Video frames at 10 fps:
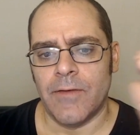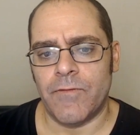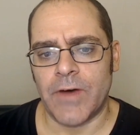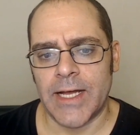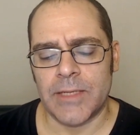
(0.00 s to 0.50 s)

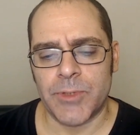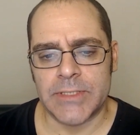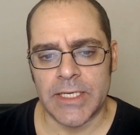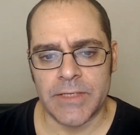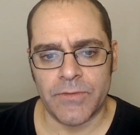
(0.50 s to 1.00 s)
file a
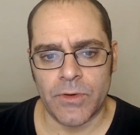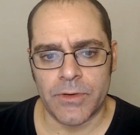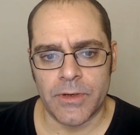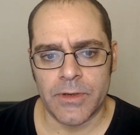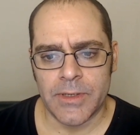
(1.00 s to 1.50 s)
protective
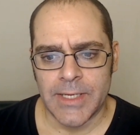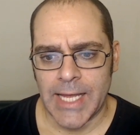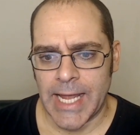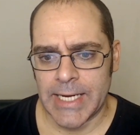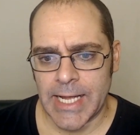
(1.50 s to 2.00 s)
order
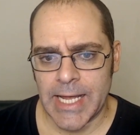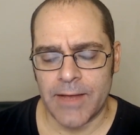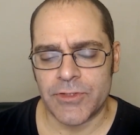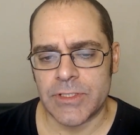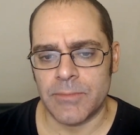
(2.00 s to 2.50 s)
and have
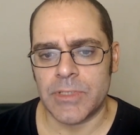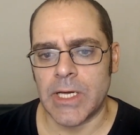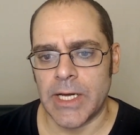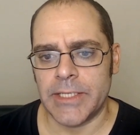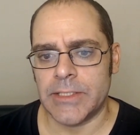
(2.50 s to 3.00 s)
some
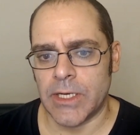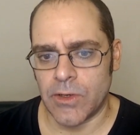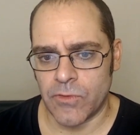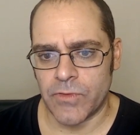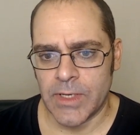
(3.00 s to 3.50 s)
kind
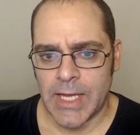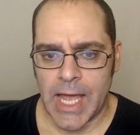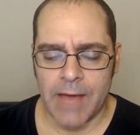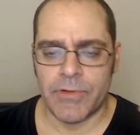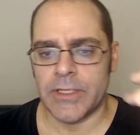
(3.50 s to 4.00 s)
of
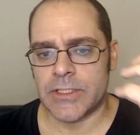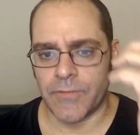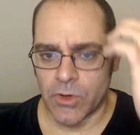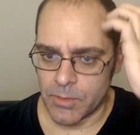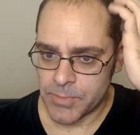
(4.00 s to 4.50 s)
evidence of
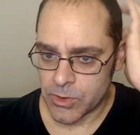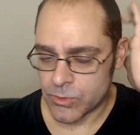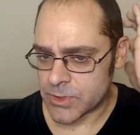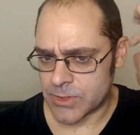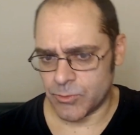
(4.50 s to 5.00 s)
her
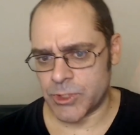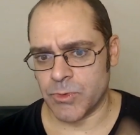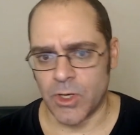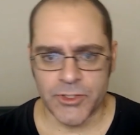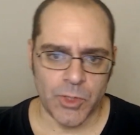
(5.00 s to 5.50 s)
abuse, which would
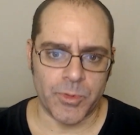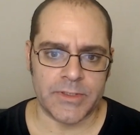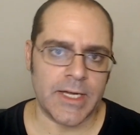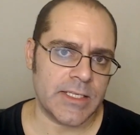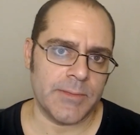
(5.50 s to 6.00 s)
also
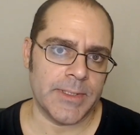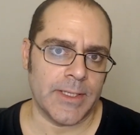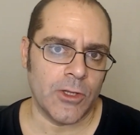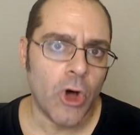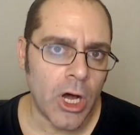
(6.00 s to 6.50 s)
protect him in the
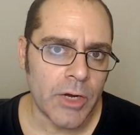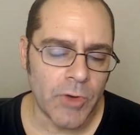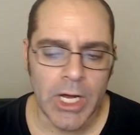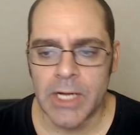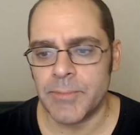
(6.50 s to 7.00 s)
long
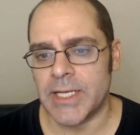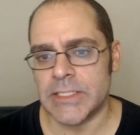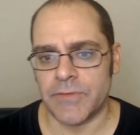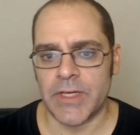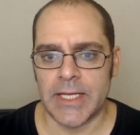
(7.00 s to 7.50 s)
run, because
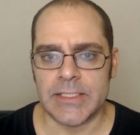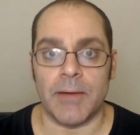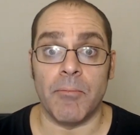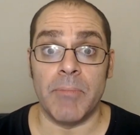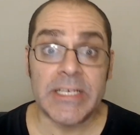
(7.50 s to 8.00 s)
if he ends
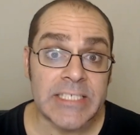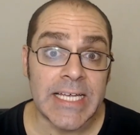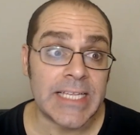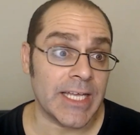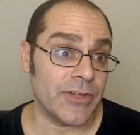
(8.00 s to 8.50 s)
up
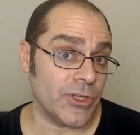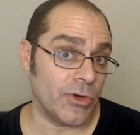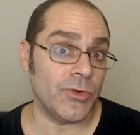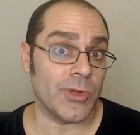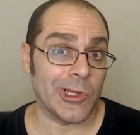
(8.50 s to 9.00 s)
missing, they'll know
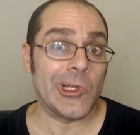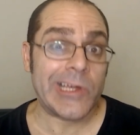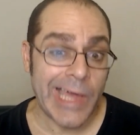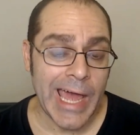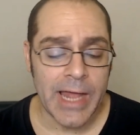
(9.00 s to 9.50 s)
who to look
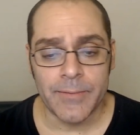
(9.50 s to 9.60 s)
at?